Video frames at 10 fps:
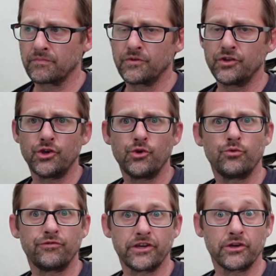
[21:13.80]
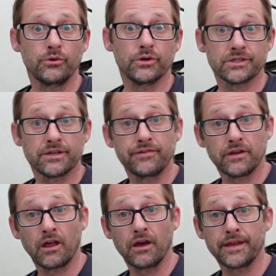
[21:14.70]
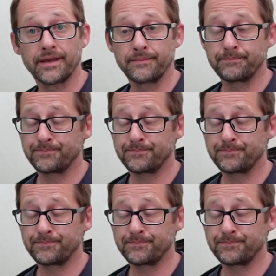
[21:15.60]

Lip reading: new viewers, if you like.